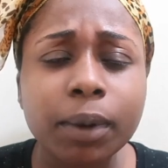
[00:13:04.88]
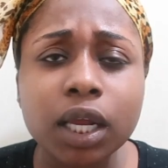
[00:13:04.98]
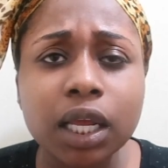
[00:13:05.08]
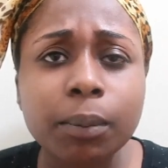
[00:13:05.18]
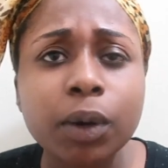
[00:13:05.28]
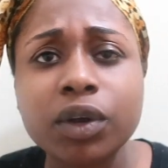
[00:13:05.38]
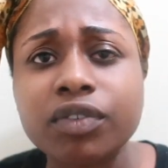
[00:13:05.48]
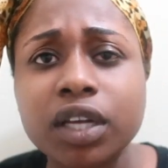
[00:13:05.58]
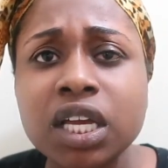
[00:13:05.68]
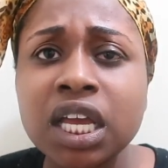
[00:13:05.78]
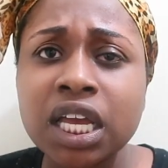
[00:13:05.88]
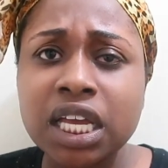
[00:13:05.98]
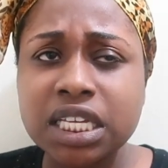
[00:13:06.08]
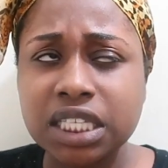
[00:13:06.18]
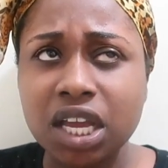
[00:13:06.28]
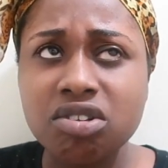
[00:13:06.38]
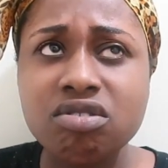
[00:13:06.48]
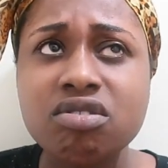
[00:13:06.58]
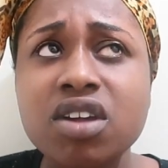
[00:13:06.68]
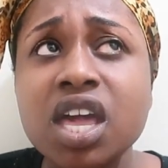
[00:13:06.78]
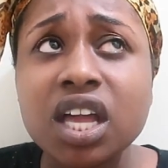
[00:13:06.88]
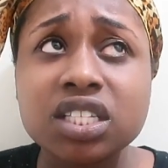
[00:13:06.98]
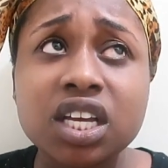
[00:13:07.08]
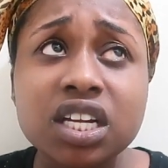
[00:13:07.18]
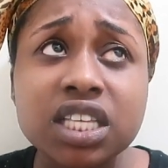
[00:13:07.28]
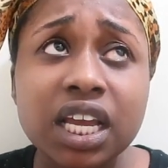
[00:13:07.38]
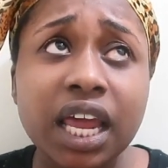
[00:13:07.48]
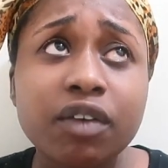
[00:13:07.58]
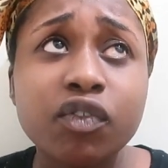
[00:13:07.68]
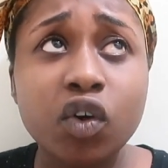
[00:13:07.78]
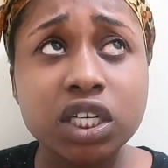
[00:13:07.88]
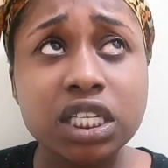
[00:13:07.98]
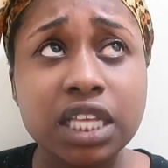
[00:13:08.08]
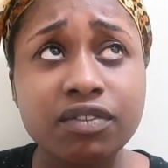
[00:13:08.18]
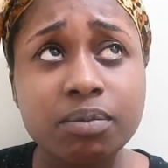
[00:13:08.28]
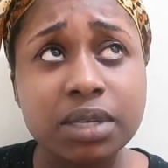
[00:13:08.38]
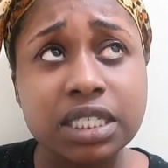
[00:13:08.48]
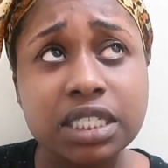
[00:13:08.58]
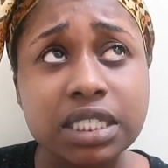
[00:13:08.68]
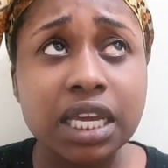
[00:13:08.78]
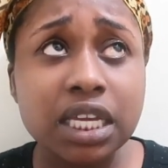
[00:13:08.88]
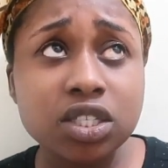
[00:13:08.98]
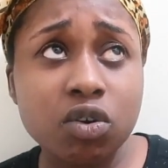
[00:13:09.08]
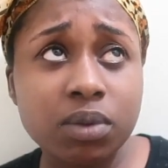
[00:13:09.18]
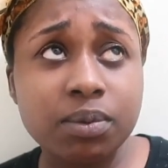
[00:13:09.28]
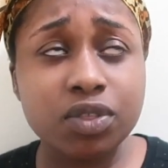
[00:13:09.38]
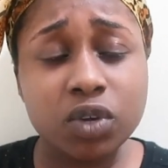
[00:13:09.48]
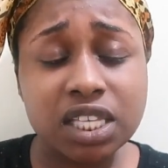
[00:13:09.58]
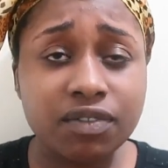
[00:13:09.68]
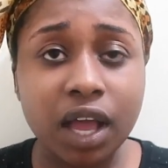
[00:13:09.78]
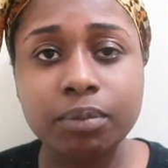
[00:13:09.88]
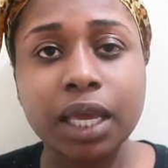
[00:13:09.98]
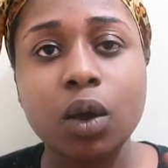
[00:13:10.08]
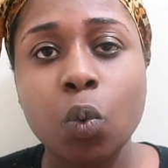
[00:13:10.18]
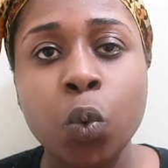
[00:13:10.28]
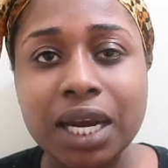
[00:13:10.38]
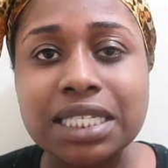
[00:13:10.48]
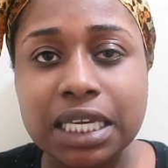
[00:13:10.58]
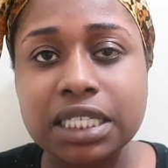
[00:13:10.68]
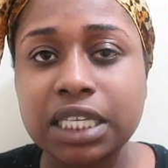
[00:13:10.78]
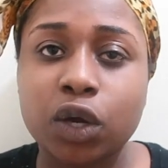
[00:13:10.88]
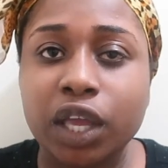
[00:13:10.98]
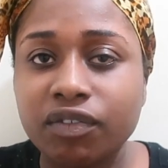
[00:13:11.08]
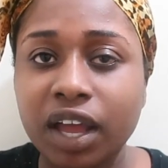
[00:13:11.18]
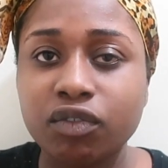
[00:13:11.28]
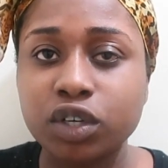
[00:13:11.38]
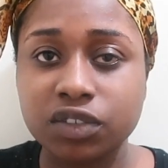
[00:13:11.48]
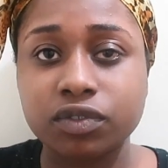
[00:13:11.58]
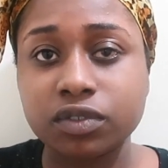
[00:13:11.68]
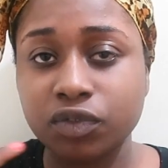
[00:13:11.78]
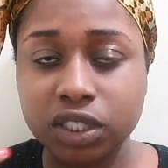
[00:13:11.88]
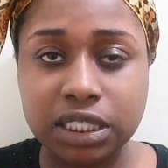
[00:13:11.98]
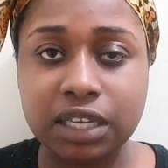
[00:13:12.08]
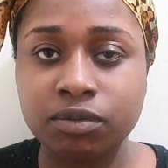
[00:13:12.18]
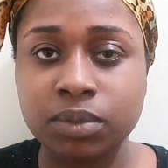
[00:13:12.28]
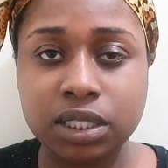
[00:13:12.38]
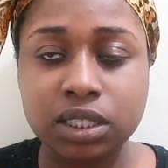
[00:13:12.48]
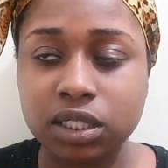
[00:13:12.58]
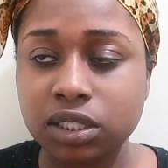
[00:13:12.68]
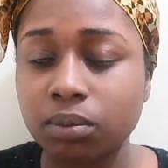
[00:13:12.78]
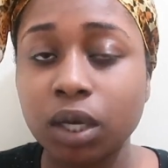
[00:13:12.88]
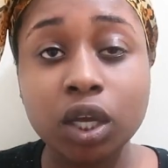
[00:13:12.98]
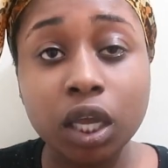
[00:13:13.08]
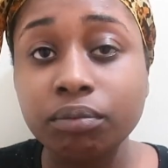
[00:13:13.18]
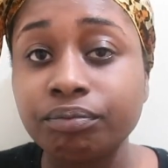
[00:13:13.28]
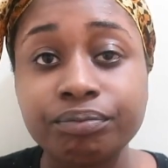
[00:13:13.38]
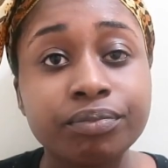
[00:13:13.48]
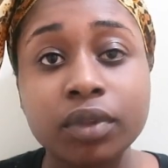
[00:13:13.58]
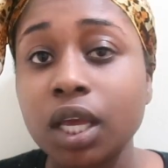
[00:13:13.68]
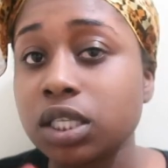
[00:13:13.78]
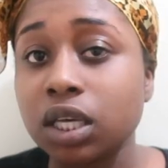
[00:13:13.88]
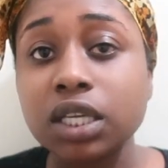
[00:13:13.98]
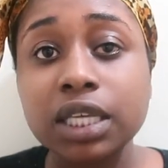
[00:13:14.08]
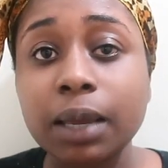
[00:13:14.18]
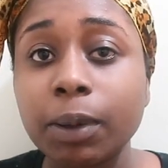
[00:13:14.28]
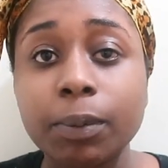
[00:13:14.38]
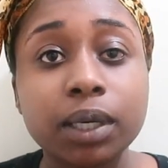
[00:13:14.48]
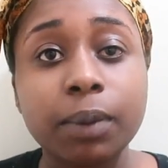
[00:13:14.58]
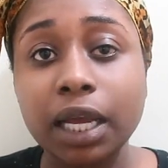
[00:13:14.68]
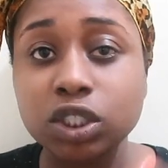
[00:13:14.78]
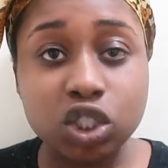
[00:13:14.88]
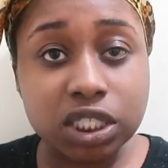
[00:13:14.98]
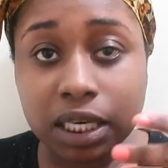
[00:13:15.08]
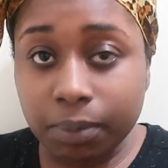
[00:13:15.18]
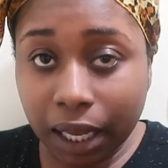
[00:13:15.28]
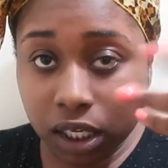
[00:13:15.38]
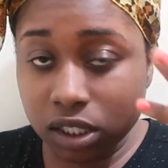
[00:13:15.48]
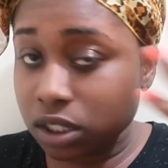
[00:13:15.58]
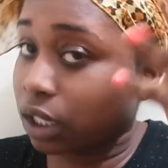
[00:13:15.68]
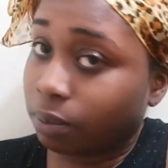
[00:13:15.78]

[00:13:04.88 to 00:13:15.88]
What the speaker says: am I going to get my refund? He's like, it's going to take like 4 to 7 business days or maybe 3 to 5. I'm like, what is it? He's like, okay, 4 to 7 business days. I'm like, okay. As long as I get my money back, just send it back.